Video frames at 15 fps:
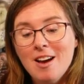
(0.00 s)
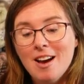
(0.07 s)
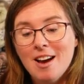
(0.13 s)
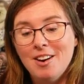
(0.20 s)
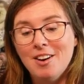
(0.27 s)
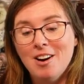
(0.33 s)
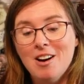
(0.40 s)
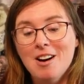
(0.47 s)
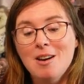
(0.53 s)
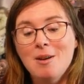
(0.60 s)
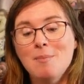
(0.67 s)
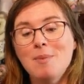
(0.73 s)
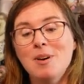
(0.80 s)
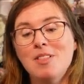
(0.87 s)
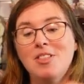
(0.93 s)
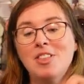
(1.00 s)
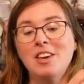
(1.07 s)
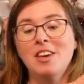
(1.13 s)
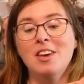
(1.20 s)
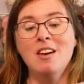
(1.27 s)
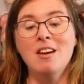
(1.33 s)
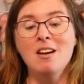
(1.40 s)
and I am
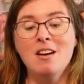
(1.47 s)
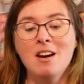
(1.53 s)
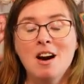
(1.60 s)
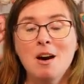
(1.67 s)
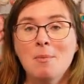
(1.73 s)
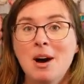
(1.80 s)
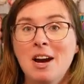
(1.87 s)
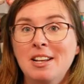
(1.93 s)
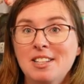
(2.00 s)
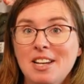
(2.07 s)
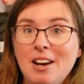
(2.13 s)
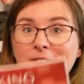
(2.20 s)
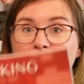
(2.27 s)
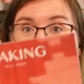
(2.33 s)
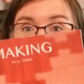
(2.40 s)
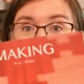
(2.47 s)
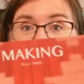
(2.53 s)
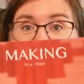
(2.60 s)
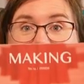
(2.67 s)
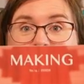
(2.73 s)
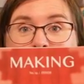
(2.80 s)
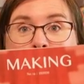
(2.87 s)
thinking I might have to
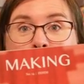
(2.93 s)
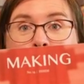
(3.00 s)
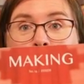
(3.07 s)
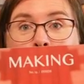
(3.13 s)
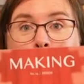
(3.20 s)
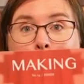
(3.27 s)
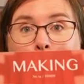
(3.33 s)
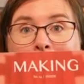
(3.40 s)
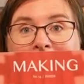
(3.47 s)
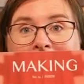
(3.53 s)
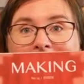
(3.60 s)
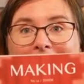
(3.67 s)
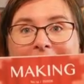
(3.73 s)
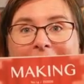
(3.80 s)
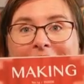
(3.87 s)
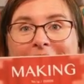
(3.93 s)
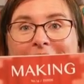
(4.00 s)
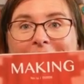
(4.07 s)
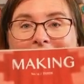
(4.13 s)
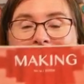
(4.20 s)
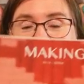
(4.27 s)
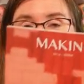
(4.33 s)
take it home. It
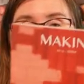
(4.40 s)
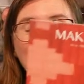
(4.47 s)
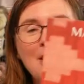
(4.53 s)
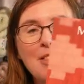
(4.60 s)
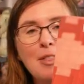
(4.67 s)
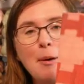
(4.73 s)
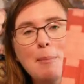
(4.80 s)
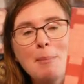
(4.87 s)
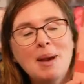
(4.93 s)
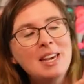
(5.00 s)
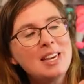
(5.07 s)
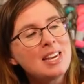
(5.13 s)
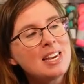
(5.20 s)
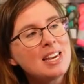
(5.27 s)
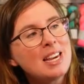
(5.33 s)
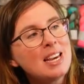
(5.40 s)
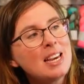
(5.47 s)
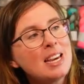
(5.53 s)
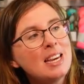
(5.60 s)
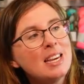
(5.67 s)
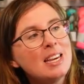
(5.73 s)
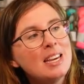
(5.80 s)
is the
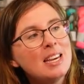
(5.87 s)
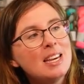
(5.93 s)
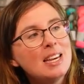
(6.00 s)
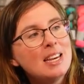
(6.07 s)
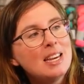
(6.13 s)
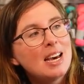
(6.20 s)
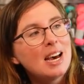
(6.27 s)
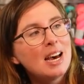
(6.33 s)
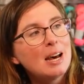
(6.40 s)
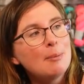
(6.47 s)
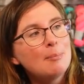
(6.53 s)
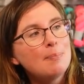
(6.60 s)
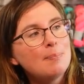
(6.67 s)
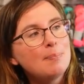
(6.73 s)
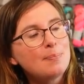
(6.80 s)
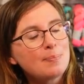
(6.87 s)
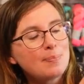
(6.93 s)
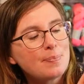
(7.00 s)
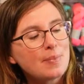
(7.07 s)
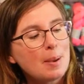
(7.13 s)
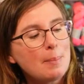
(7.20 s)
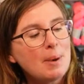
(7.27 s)
Making
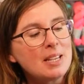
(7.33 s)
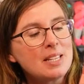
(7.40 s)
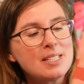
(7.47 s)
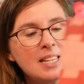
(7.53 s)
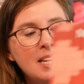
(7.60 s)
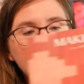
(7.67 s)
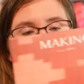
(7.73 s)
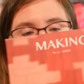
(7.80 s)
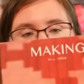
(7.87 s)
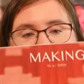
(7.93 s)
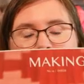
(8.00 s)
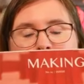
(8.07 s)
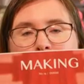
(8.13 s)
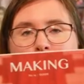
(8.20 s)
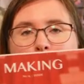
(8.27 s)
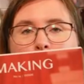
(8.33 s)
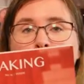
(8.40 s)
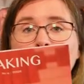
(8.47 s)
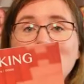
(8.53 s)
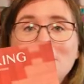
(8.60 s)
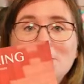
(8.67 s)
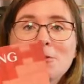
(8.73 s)
magazine, issue
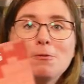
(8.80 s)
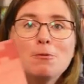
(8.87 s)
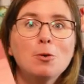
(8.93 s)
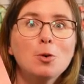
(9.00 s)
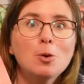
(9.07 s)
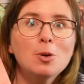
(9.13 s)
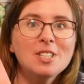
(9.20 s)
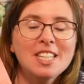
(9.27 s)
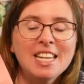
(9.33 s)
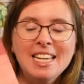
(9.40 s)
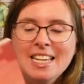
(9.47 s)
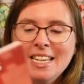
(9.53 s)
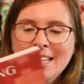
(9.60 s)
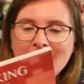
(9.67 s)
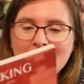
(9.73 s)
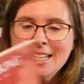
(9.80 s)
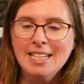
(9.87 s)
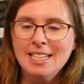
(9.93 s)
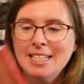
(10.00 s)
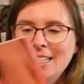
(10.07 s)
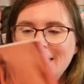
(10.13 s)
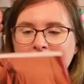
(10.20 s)
number 14.
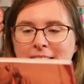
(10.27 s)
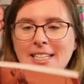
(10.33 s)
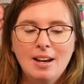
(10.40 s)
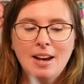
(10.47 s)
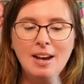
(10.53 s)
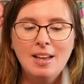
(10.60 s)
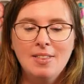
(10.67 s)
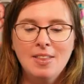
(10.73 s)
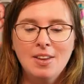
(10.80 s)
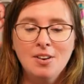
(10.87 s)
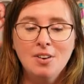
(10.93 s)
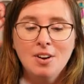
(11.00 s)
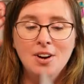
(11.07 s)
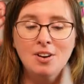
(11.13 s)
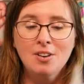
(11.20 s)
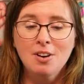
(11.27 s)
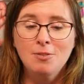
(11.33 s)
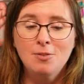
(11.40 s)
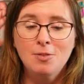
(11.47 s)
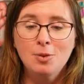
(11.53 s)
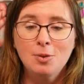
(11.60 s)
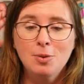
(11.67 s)
And there are a
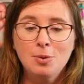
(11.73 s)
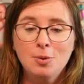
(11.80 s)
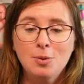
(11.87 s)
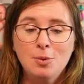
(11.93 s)
few